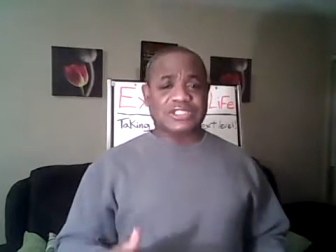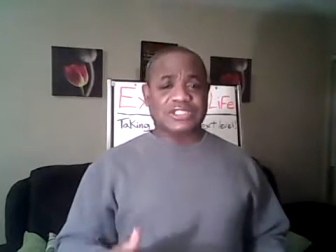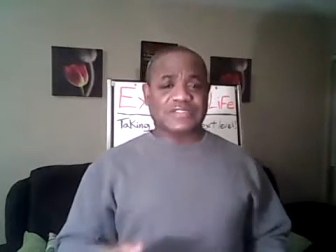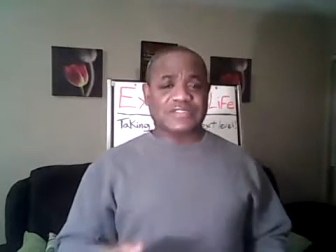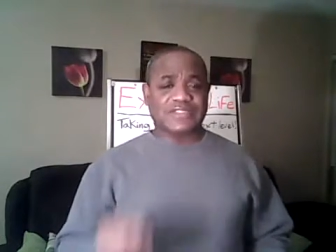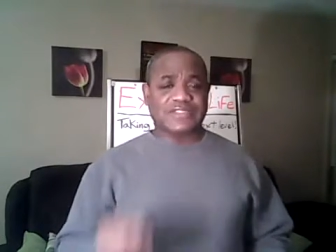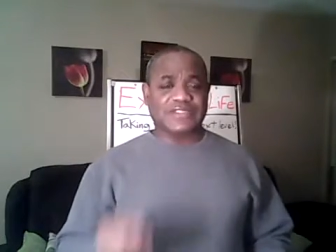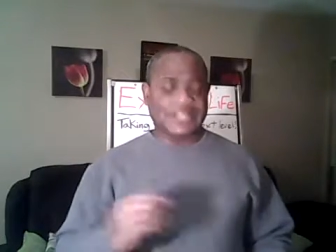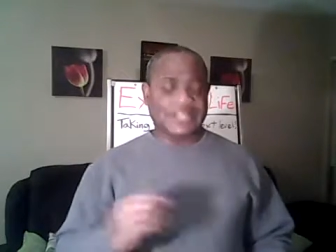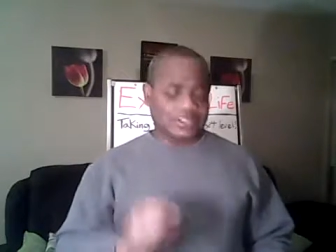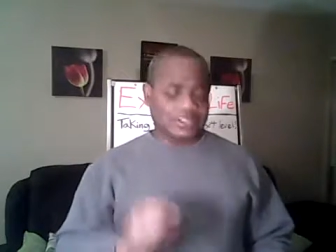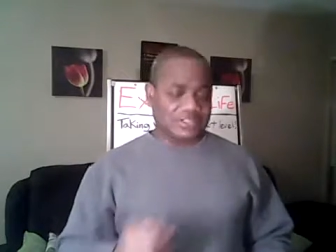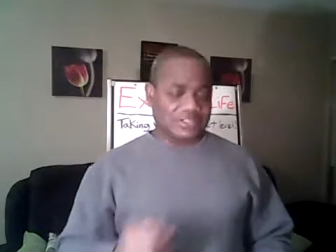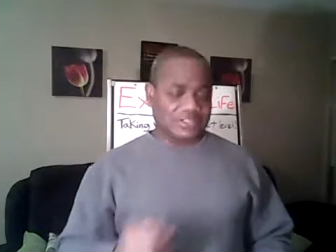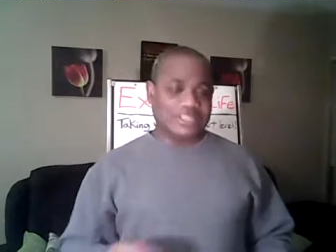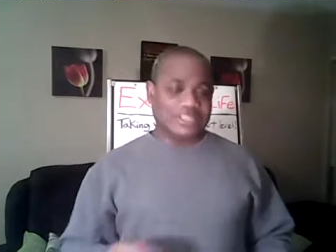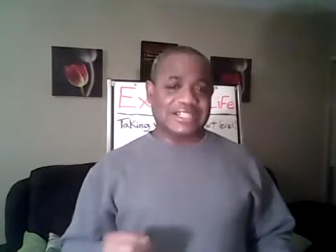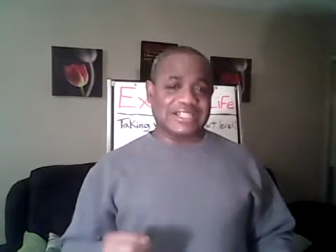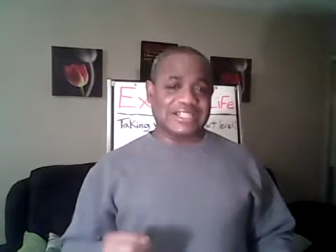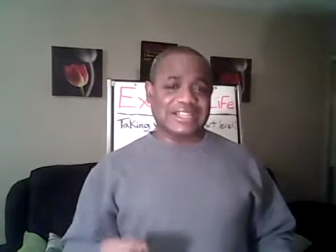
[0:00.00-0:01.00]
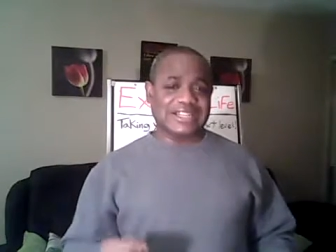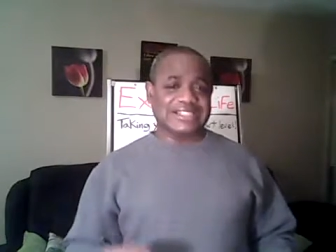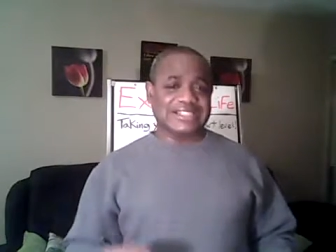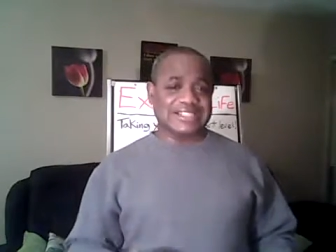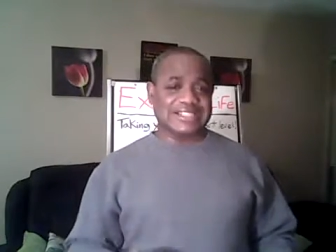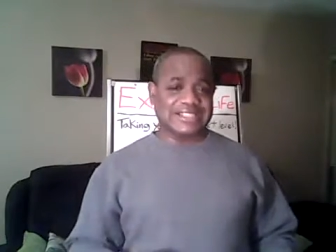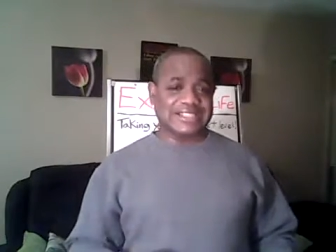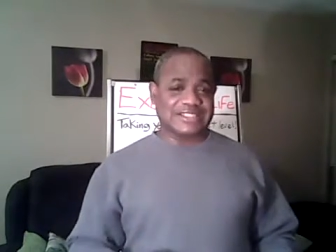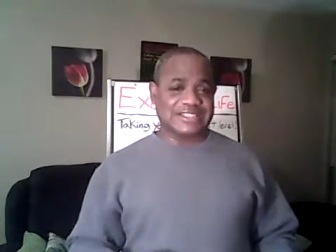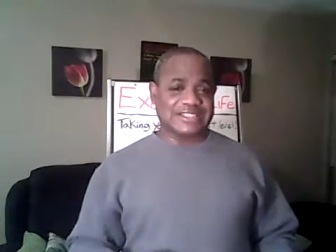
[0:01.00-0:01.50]
I forgot to do it last
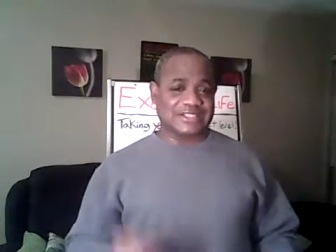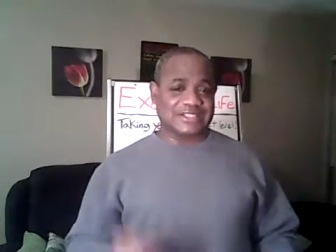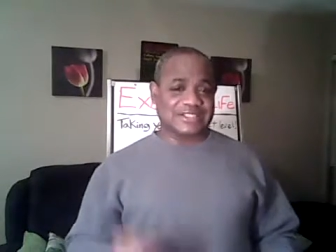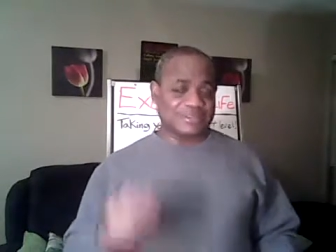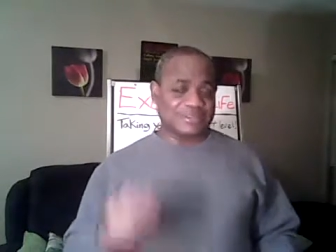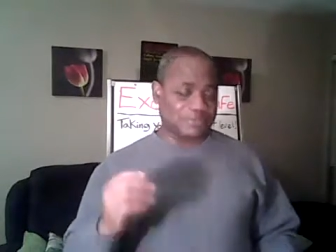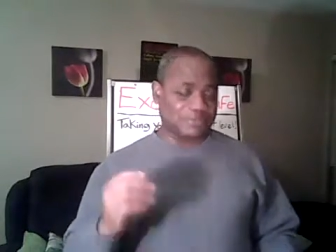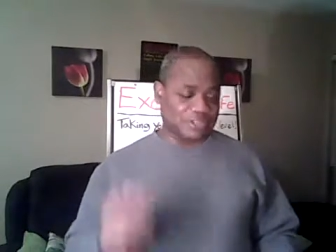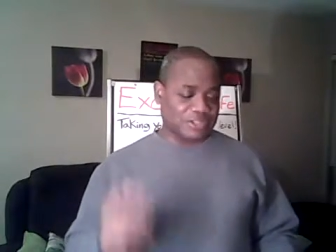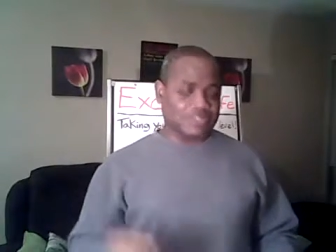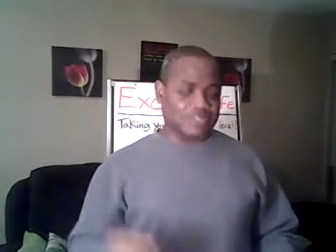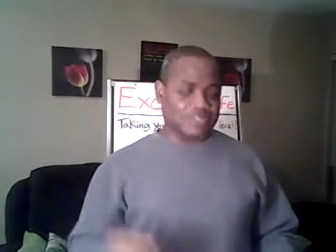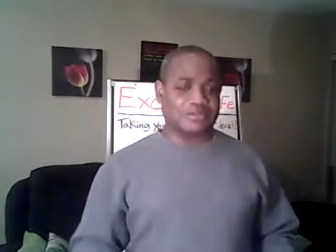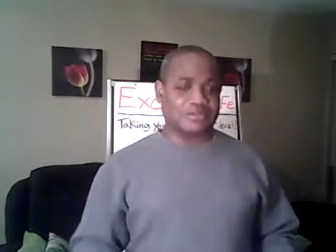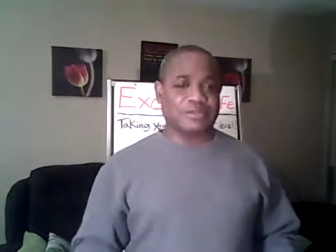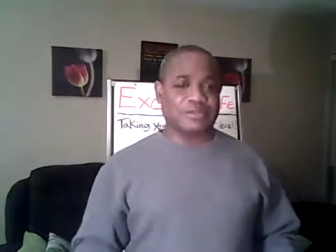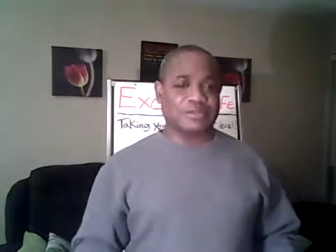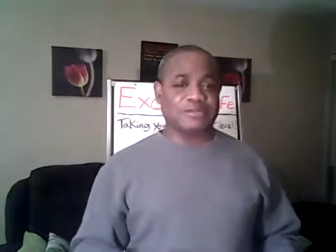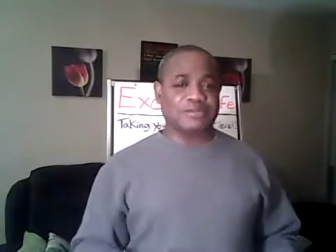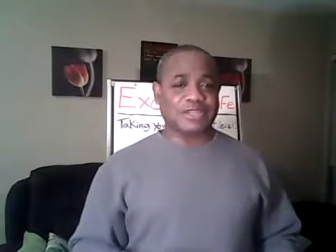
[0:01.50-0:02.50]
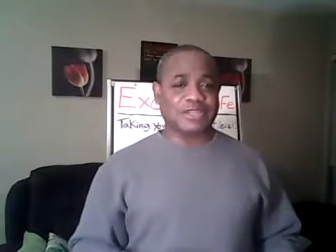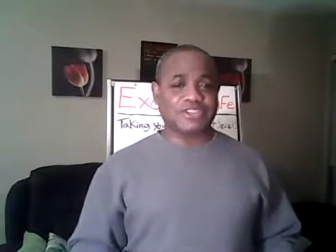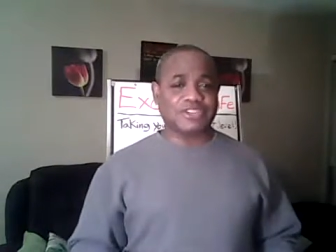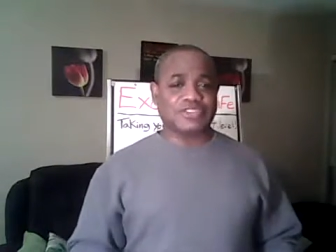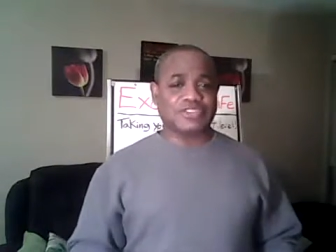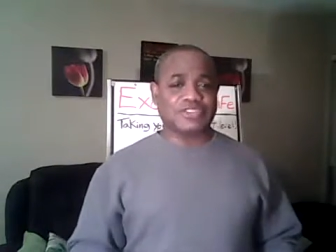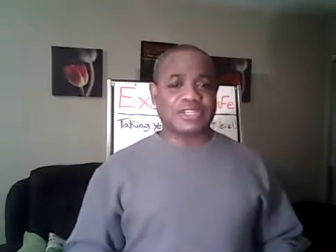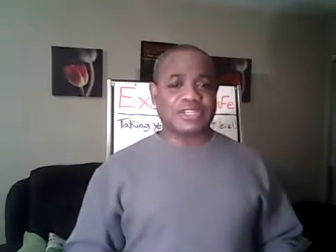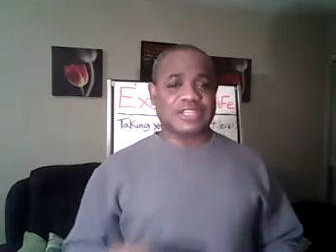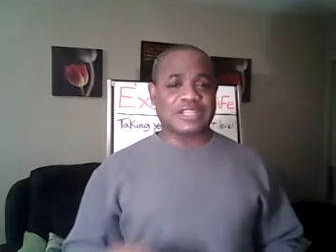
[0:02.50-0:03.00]
night, so I'm, making
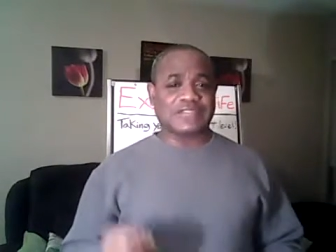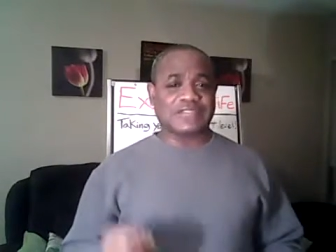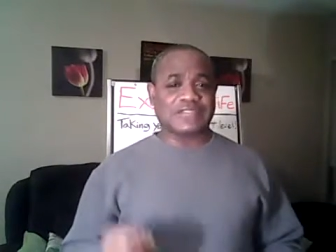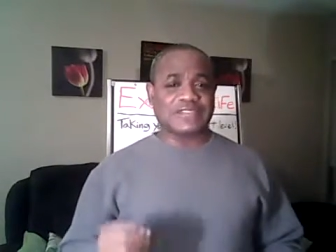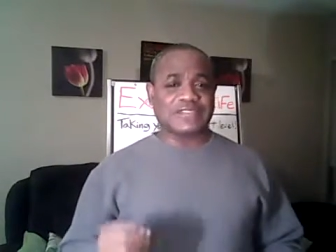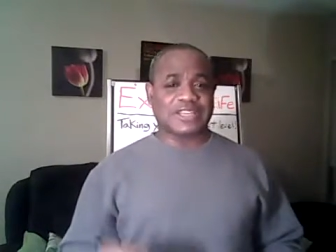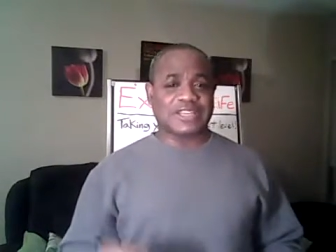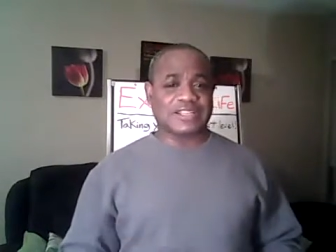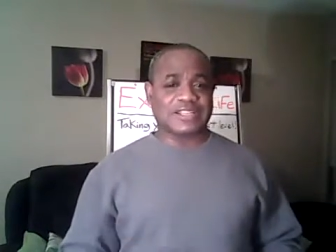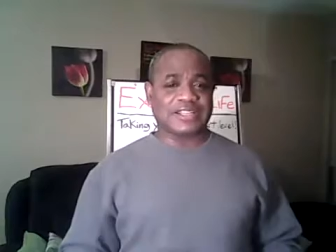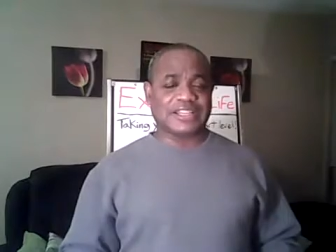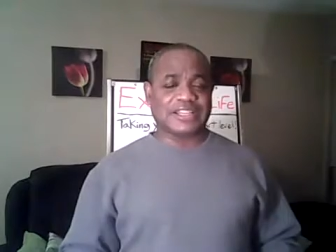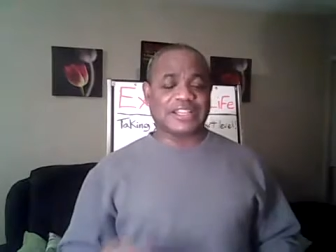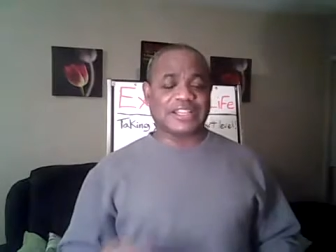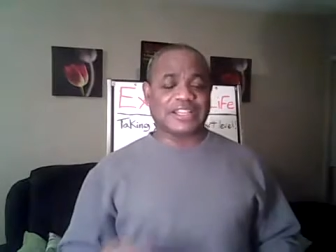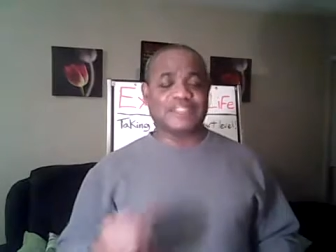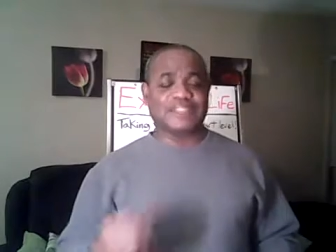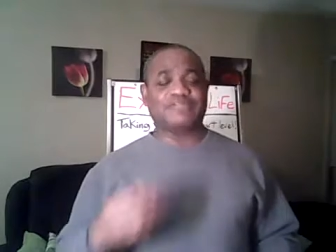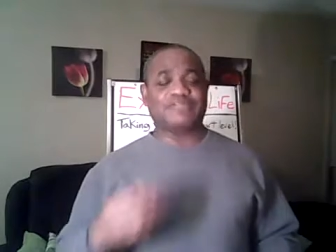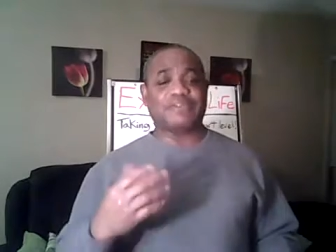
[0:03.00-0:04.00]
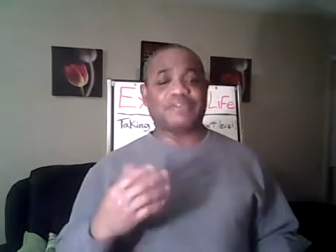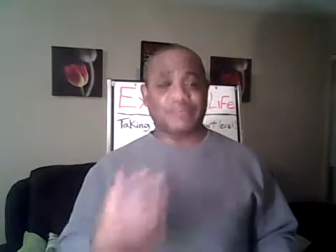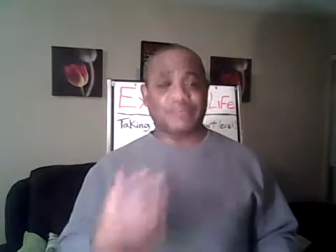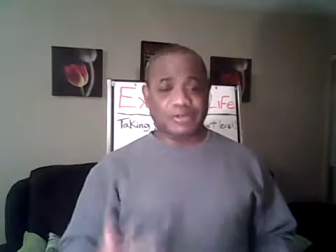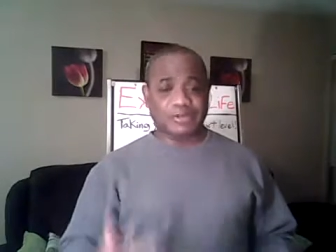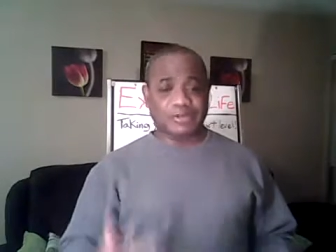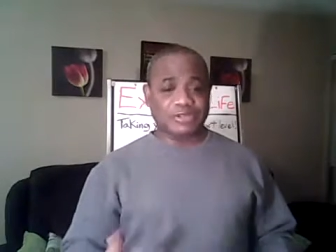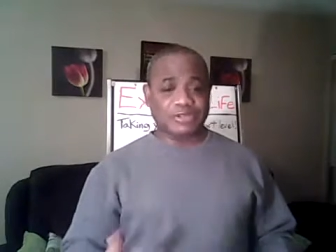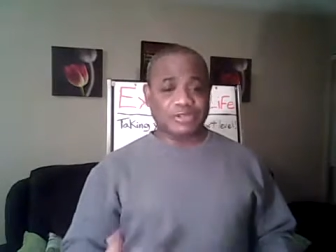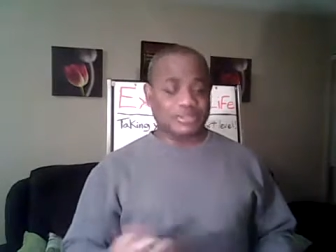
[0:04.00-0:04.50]
sure that I forget, I
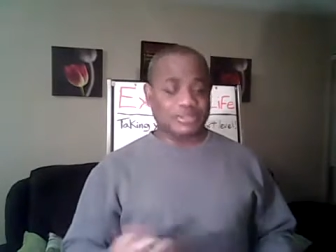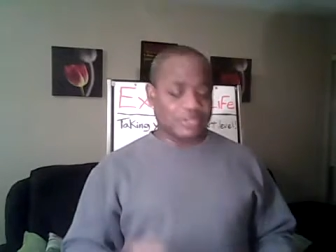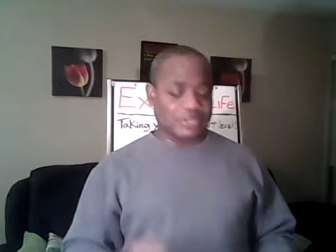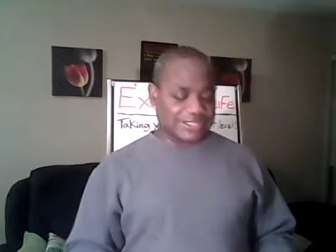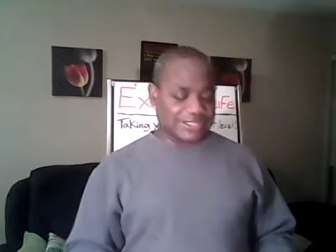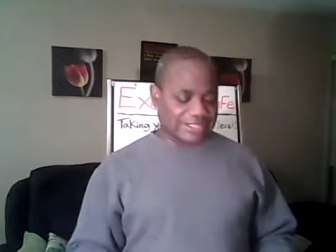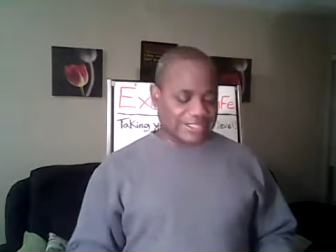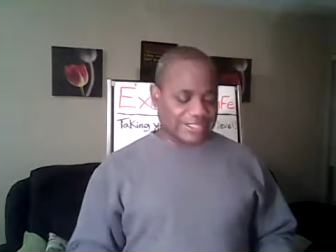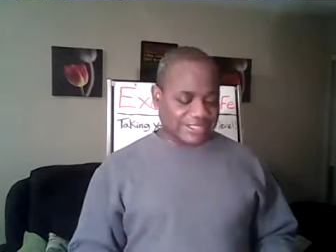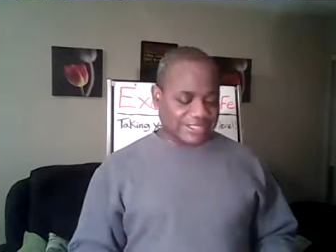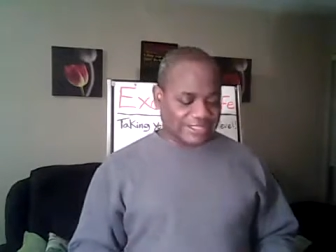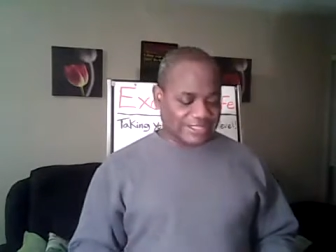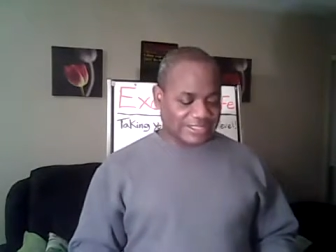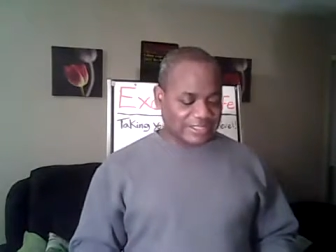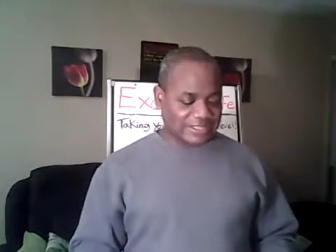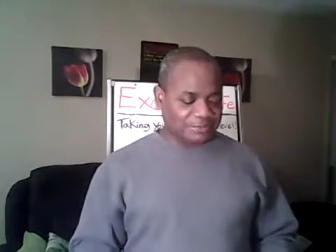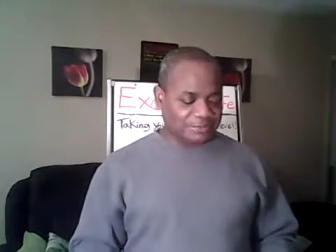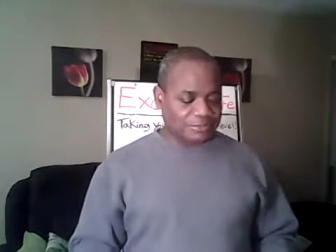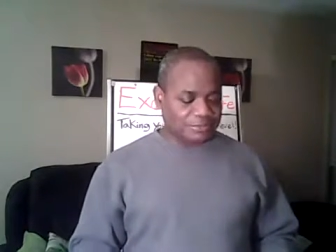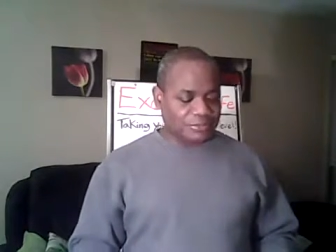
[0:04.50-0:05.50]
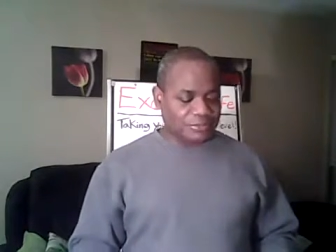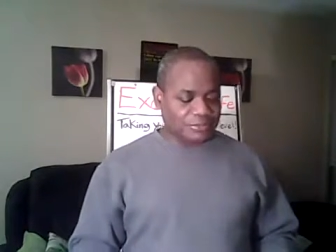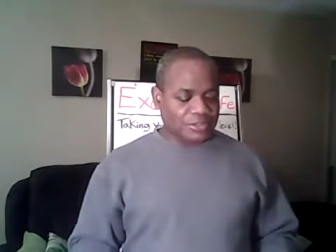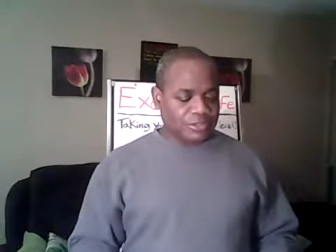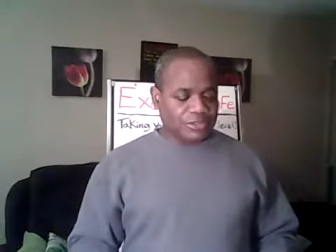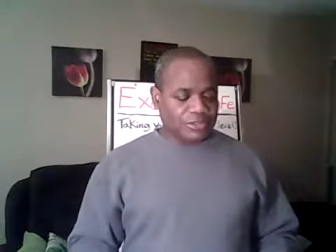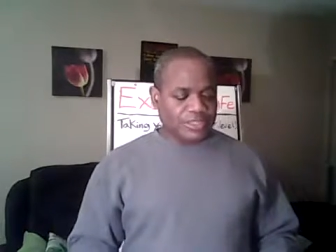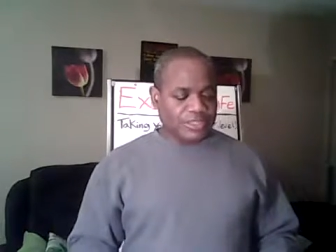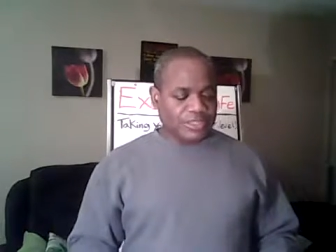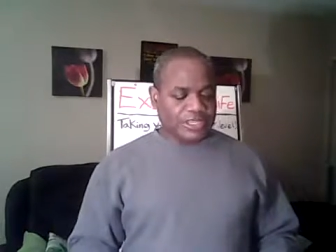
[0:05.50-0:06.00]
remember to do it tonight.
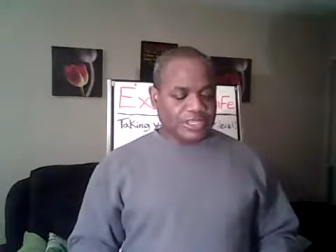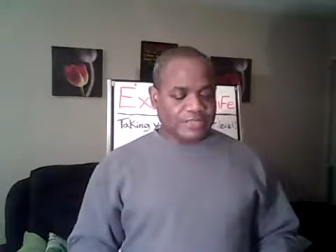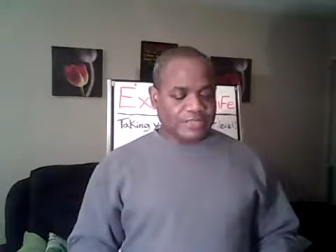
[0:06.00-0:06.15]
Okay,